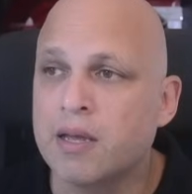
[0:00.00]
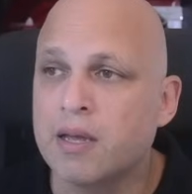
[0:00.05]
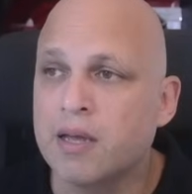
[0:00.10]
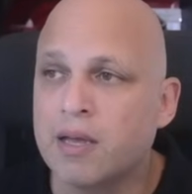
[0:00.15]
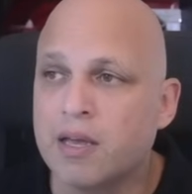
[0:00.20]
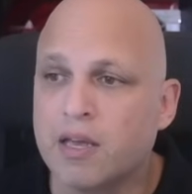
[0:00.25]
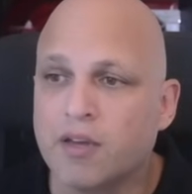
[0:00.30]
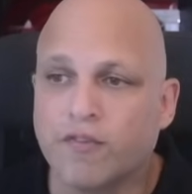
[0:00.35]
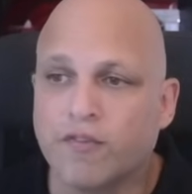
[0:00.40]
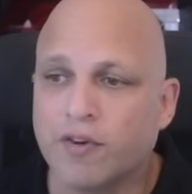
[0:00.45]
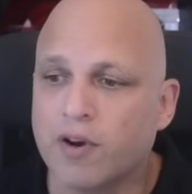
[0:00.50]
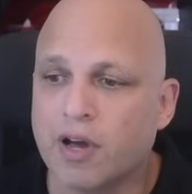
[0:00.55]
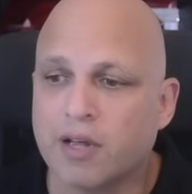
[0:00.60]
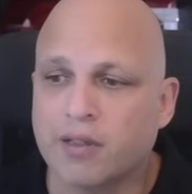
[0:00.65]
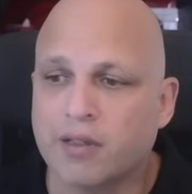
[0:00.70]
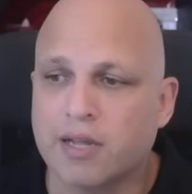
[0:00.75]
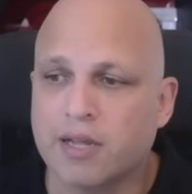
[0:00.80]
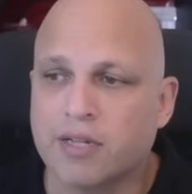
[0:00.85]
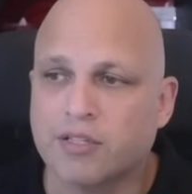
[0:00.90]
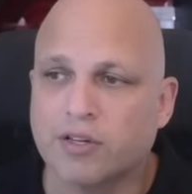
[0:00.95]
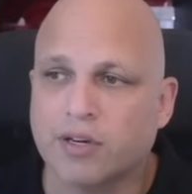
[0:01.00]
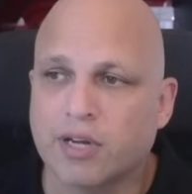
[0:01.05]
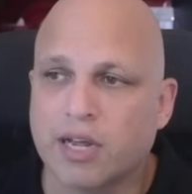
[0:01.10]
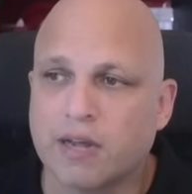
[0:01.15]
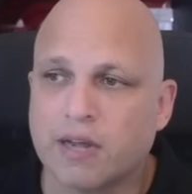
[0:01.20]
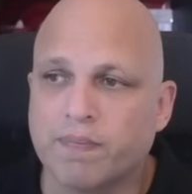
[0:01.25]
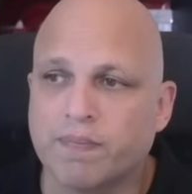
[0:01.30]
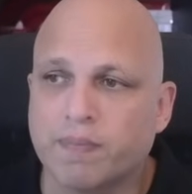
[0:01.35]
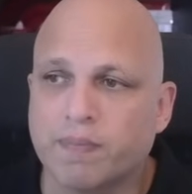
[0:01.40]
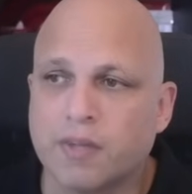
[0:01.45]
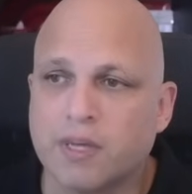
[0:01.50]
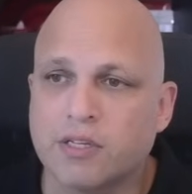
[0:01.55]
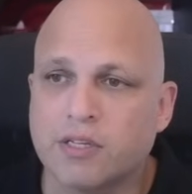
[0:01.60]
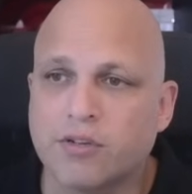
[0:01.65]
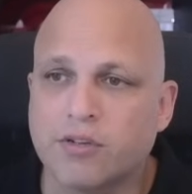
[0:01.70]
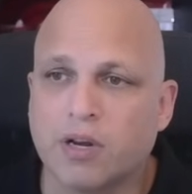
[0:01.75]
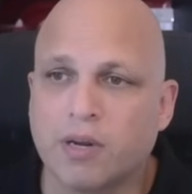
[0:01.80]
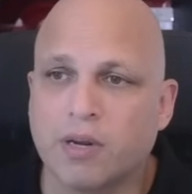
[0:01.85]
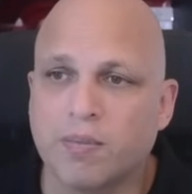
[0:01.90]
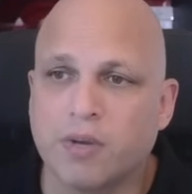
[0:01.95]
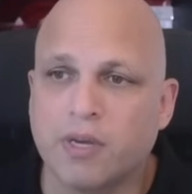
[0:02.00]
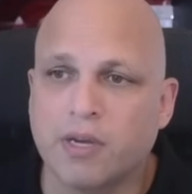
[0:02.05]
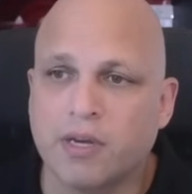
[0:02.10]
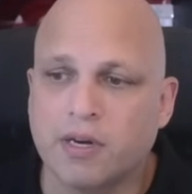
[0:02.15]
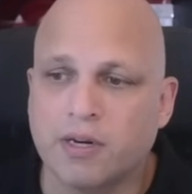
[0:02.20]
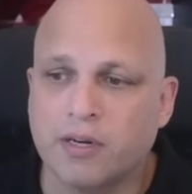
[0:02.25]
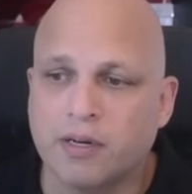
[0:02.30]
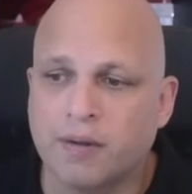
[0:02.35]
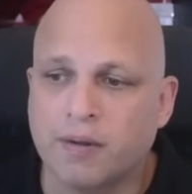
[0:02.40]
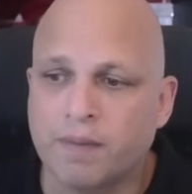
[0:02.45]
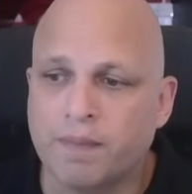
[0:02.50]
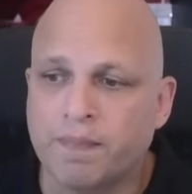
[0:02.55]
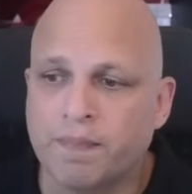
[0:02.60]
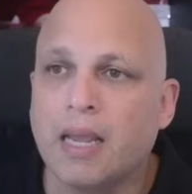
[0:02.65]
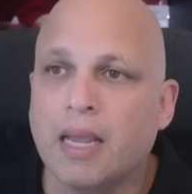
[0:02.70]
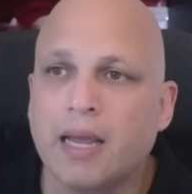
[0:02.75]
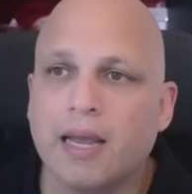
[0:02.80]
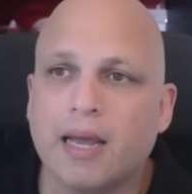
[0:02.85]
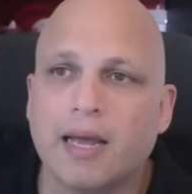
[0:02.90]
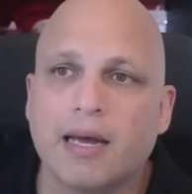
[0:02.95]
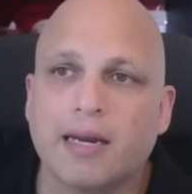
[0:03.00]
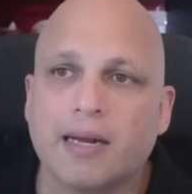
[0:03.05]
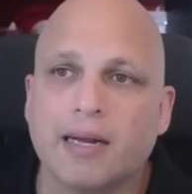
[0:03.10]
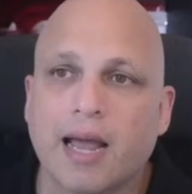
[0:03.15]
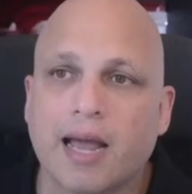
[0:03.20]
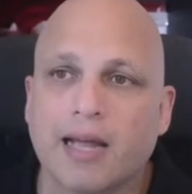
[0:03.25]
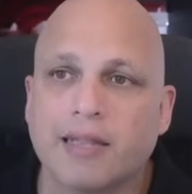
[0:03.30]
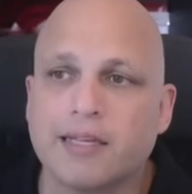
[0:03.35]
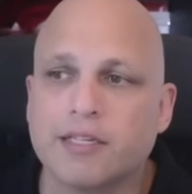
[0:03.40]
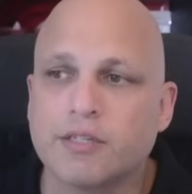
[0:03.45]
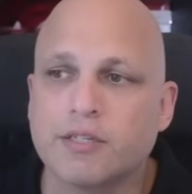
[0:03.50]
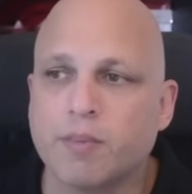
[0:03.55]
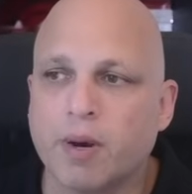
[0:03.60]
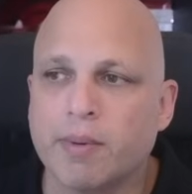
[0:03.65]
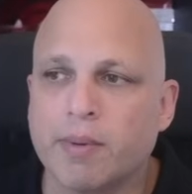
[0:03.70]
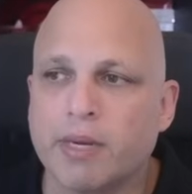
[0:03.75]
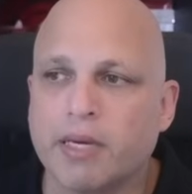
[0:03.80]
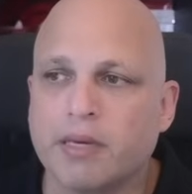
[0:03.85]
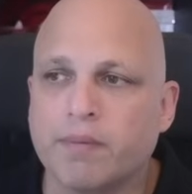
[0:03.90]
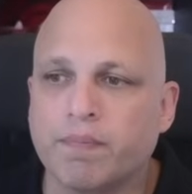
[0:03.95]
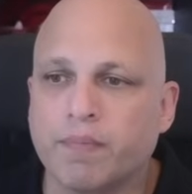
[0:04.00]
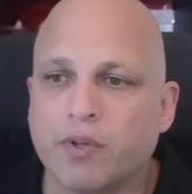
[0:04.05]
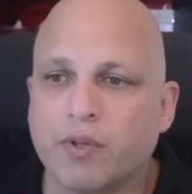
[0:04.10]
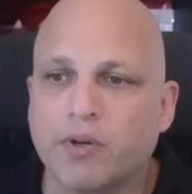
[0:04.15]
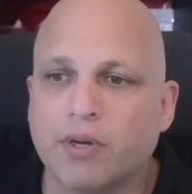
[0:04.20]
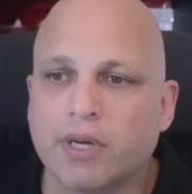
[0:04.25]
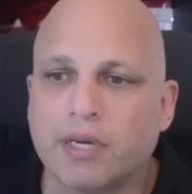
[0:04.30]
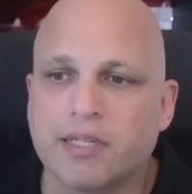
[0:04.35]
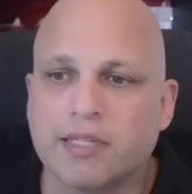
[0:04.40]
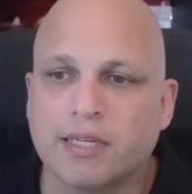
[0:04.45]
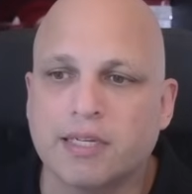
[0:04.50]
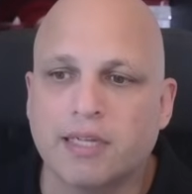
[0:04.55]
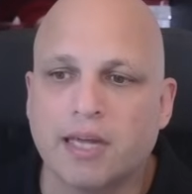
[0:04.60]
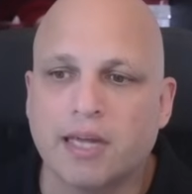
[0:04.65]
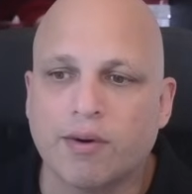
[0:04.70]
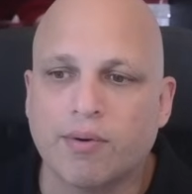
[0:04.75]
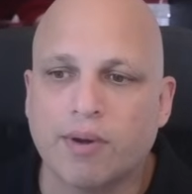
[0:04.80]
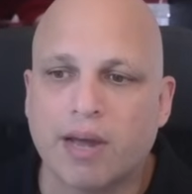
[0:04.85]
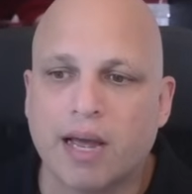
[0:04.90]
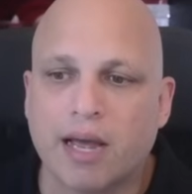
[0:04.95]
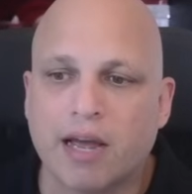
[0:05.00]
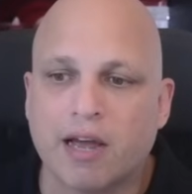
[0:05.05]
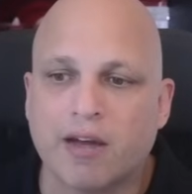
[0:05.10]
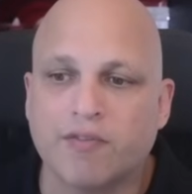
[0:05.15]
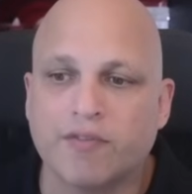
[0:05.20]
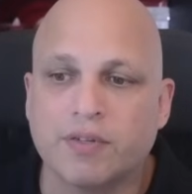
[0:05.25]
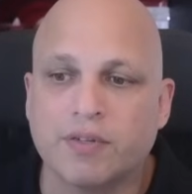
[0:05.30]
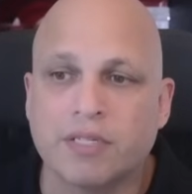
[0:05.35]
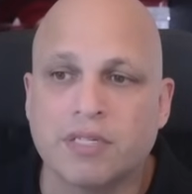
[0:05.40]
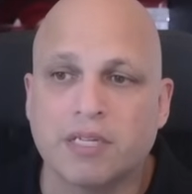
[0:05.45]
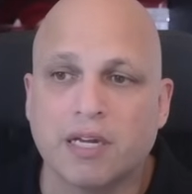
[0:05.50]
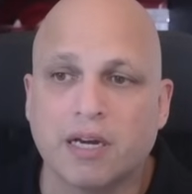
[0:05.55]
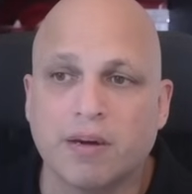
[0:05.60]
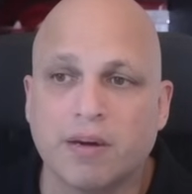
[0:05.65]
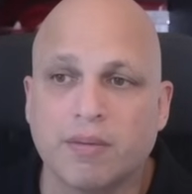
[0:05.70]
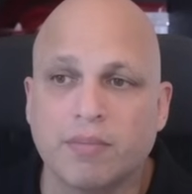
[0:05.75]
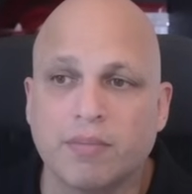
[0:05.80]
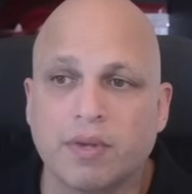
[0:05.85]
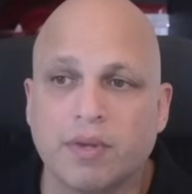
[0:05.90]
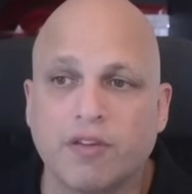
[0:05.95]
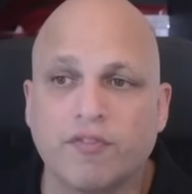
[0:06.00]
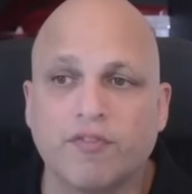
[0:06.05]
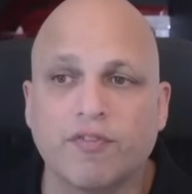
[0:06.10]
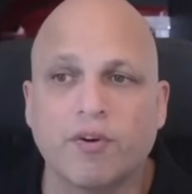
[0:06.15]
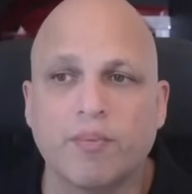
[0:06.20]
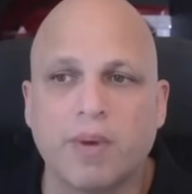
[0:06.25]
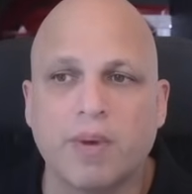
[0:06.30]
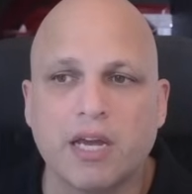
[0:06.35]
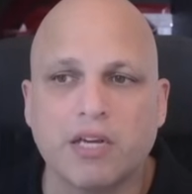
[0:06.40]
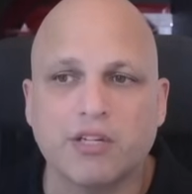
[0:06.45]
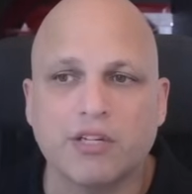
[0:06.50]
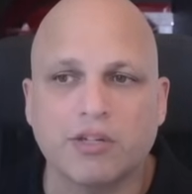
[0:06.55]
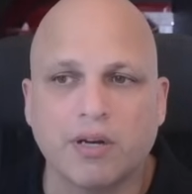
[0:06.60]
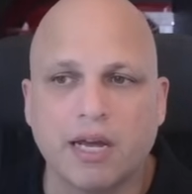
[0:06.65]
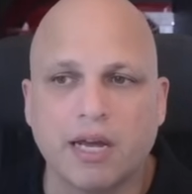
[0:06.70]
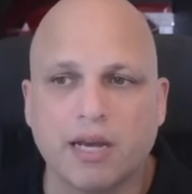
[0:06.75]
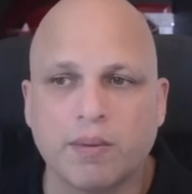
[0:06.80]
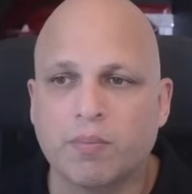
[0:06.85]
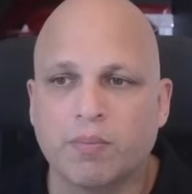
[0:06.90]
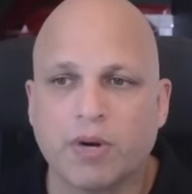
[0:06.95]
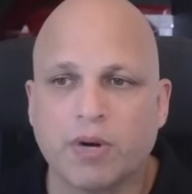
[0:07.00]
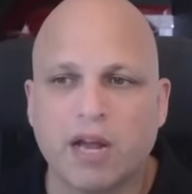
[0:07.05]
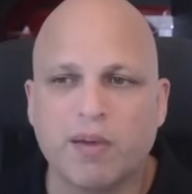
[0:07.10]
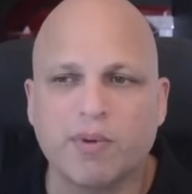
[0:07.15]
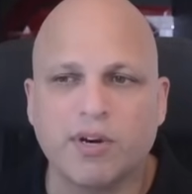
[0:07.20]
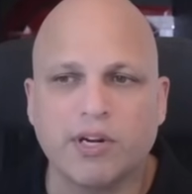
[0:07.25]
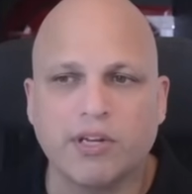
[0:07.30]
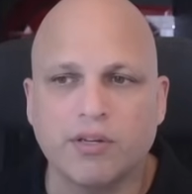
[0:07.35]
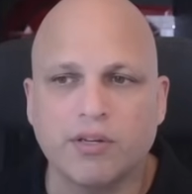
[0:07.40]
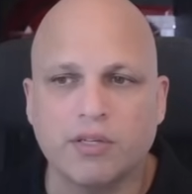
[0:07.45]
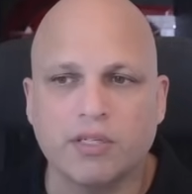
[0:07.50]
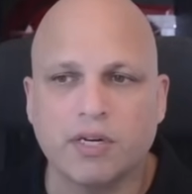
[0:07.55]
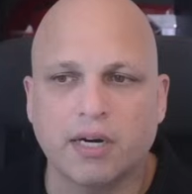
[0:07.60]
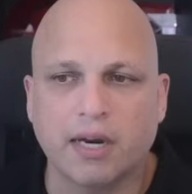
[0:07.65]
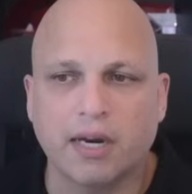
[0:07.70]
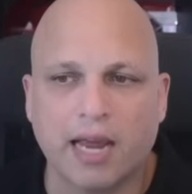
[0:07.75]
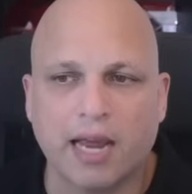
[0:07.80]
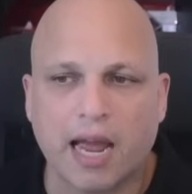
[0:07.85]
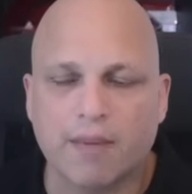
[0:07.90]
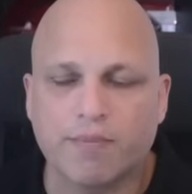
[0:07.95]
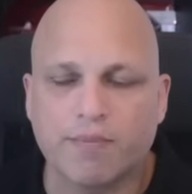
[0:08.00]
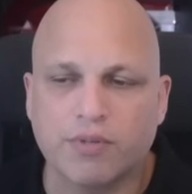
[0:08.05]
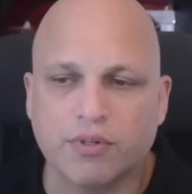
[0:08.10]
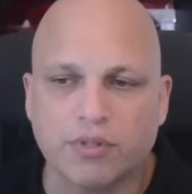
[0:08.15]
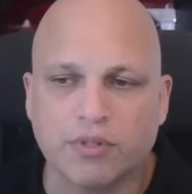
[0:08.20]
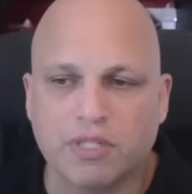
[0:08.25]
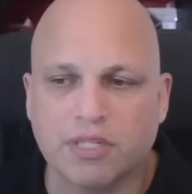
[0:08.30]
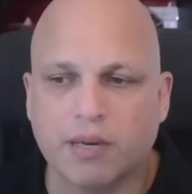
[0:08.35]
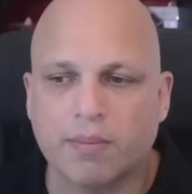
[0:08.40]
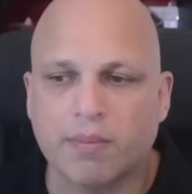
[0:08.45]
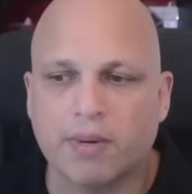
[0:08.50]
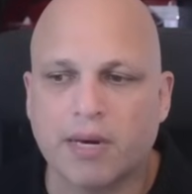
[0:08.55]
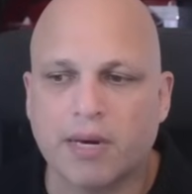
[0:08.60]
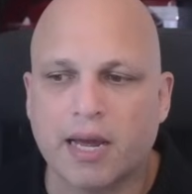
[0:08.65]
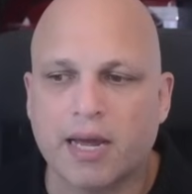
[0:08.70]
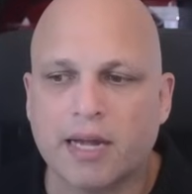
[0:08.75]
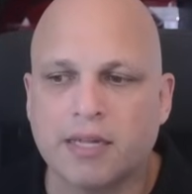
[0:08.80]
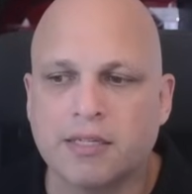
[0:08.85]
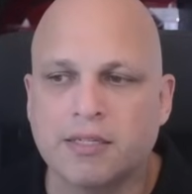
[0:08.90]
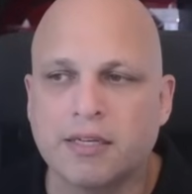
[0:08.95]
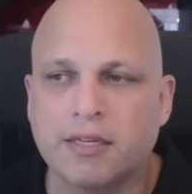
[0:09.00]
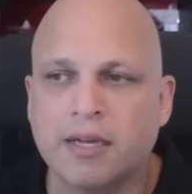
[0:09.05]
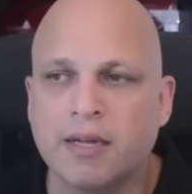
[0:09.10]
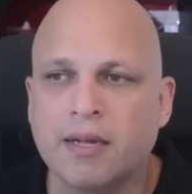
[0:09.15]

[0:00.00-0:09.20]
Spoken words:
If not, that's okay. This is gonna be here. And at this moment, you can see that we have some information like primary user, capsule, subnet.